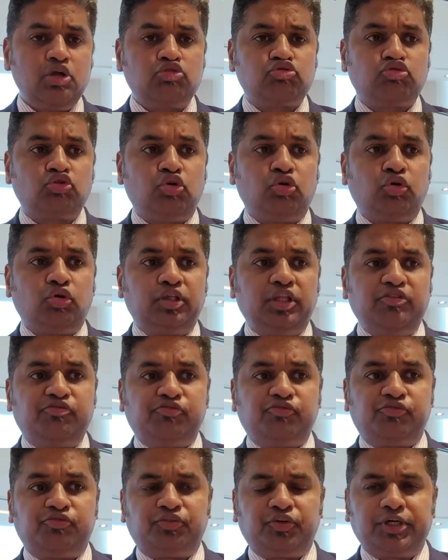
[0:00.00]
So the
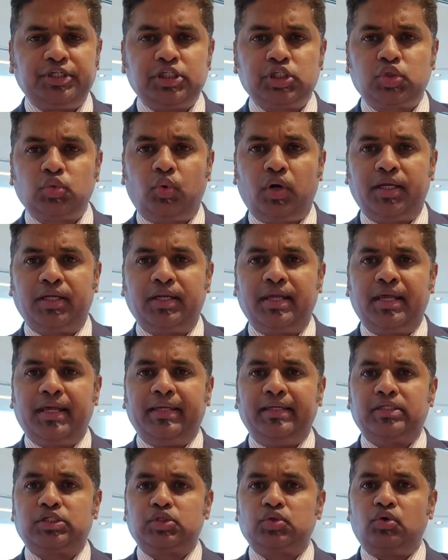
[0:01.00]
first one
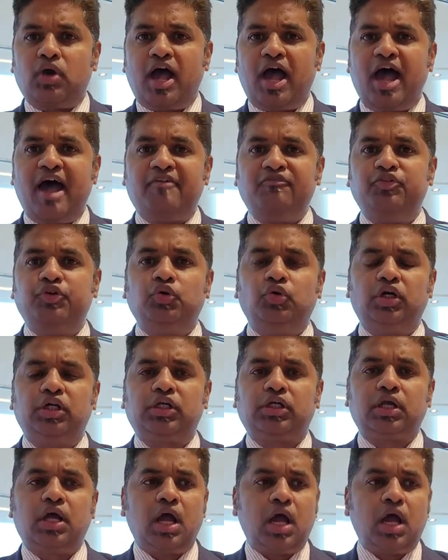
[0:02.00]
is to have your